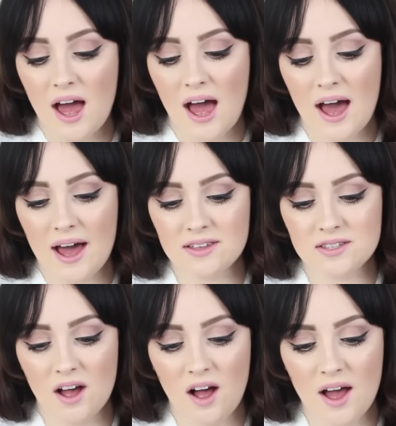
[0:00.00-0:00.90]
and
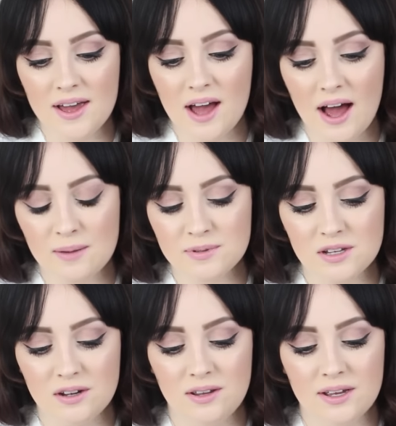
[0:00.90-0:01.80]
I
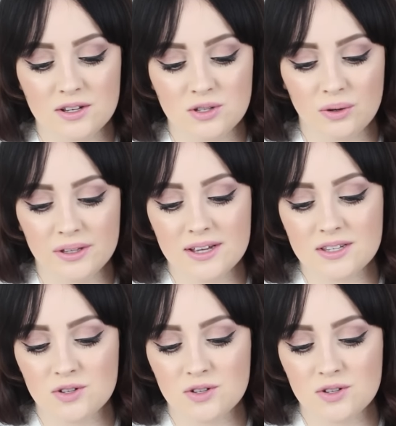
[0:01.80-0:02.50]
absolutely adore this.